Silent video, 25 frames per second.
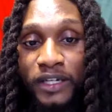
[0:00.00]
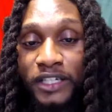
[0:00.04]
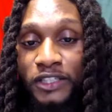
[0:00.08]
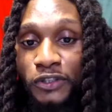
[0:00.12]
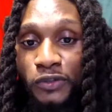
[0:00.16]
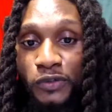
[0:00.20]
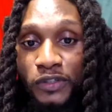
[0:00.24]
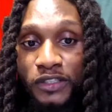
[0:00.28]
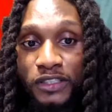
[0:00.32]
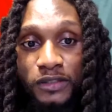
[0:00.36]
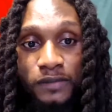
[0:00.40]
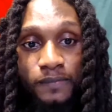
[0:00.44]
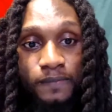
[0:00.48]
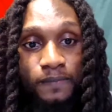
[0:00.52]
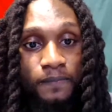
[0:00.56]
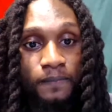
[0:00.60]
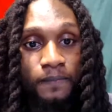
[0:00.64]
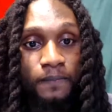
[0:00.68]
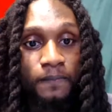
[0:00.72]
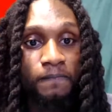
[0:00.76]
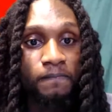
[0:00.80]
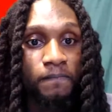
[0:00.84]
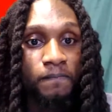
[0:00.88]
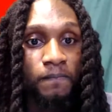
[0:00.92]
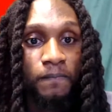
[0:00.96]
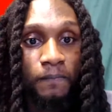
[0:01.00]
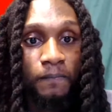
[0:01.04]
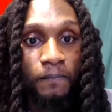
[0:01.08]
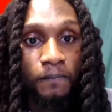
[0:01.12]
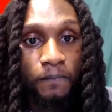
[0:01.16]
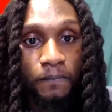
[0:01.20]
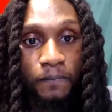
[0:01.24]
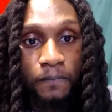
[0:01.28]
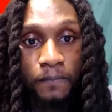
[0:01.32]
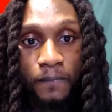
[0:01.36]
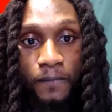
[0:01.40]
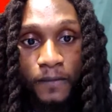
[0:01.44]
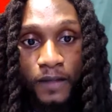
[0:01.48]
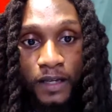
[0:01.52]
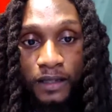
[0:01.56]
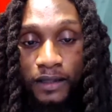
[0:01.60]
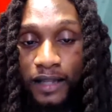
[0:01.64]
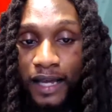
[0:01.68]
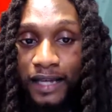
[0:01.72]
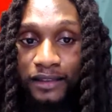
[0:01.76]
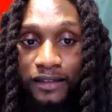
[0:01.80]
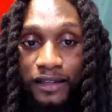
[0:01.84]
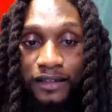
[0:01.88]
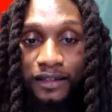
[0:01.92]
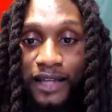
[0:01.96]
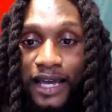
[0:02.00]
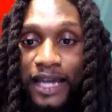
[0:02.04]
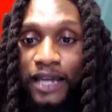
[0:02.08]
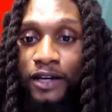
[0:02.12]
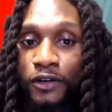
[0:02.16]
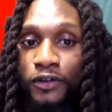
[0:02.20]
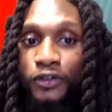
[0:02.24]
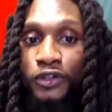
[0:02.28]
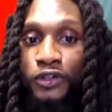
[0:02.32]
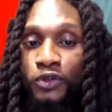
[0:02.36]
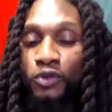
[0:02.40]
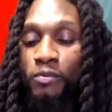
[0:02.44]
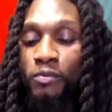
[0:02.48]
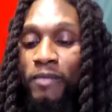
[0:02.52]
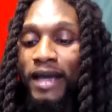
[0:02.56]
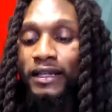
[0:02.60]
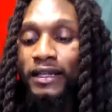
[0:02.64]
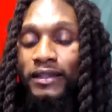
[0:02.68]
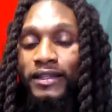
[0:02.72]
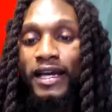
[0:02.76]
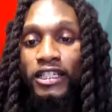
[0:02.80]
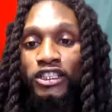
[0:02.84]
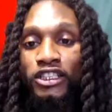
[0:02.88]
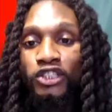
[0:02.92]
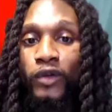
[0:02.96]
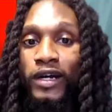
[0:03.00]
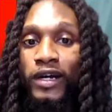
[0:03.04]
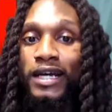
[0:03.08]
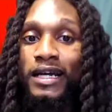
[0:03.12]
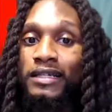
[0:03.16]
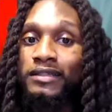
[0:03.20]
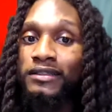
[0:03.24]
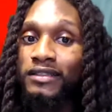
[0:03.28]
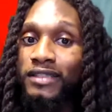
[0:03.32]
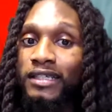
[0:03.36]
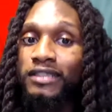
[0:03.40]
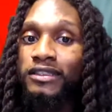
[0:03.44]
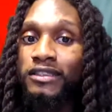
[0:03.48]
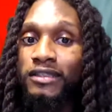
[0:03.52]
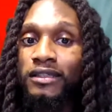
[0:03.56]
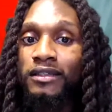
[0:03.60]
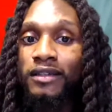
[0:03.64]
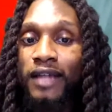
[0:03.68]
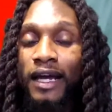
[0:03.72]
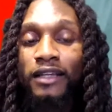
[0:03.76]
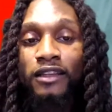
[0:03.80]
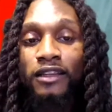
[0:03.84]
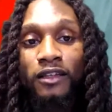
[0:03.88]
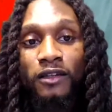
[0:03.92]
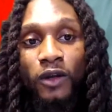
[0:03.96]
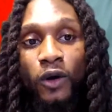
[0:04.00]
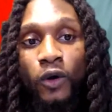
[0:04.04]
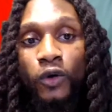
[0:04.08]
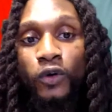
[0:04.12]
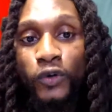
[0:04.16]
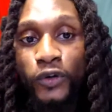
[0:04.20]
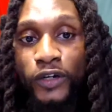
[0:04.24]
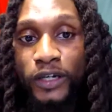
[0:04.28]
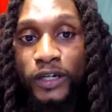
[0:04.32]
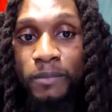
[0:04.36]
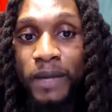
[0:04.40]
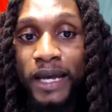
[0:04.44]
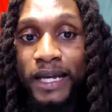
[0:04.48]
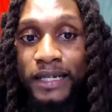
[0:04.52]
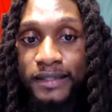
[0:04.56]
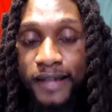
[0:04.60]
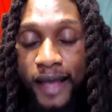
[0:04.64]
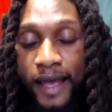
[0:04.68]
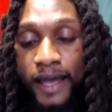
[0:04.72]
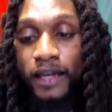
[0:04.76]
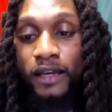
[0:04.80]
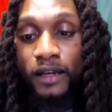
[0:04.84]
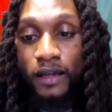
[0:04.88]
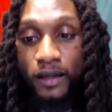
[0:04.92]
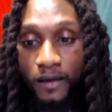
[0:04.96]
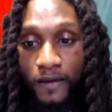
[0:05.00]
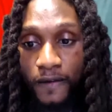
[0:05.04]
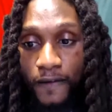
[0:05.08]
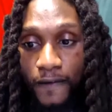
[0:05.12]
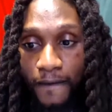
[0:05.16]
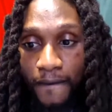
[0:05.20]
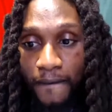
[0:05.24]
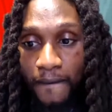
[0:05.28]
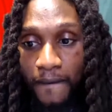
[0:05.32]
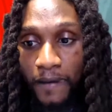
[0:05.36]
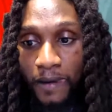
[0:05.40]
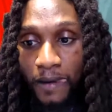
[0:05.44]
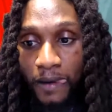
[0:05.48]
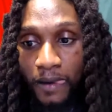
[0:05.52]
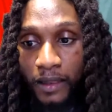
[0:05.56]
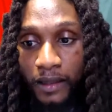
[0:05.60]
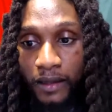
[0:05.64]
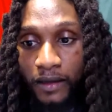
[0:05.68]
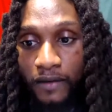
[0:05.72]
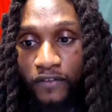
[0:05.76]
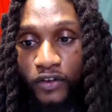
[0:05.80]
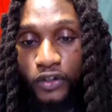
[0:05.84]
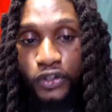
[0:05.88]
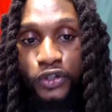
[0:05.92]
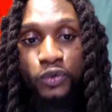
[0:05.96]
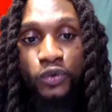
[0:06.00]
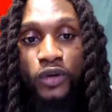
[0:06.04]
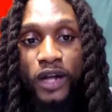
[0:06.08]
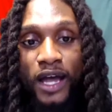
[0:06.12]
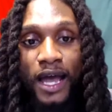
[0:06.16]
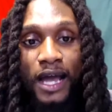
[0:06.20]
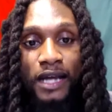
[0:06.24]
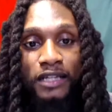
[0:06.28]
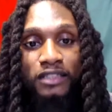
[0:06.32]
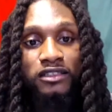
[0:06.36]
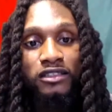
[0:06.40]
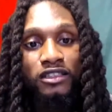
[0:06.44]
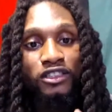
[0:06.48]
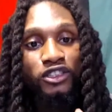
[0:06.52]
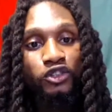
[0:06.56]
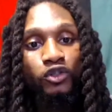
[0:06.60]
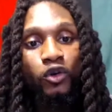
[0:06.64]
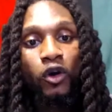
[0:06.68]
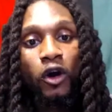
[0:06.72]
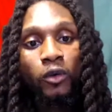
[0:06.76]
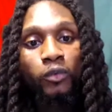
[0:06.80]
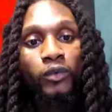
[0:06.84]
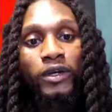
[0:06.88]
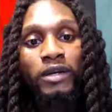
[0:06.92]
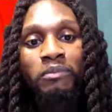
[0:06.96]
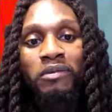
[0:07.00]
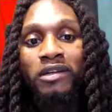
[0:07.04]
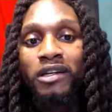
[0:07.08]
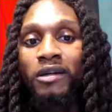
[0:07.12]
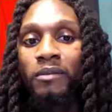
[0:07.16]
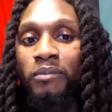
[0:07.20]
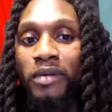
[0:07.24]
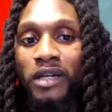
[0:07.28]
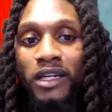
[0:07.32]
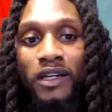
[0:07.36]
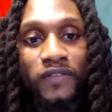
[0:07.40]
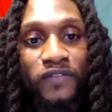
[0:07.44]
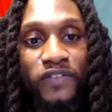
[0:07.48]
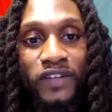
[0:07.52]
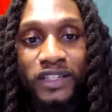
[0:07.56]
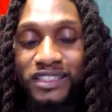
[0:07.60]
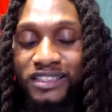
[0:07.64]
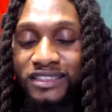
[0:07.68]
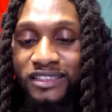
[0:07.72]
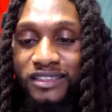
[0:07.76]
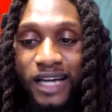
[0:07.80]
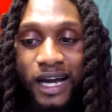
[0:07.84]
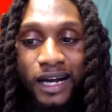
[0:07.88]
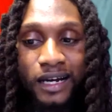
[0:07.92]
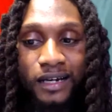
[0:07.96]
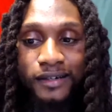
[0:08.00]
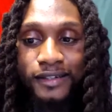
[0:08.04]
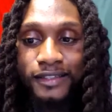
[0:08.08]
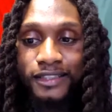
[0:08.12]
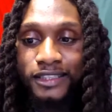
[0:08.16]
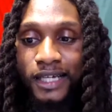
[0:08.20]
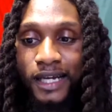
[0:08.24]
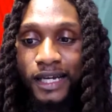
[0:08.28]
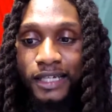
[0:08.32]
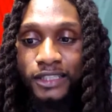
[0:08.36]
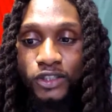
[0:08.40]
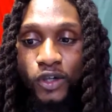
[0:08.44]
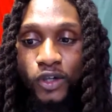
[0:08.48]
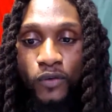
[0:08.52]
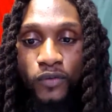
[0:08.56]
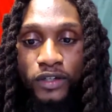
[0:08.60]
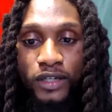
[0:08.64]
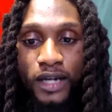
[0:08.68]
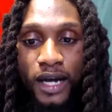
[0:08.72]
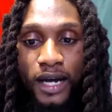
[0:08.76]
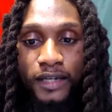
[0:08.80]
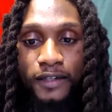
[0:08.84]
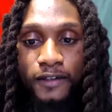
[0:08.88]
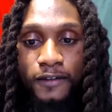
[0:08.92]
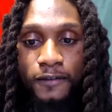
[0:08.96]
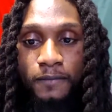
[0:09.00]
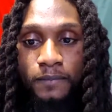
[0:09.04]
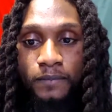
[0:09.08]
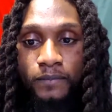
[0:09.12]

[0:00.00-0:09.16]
interest. Like the later you make that transition, like the longer it may take for you to actually start reaping the benefits. It's not going to change overnight.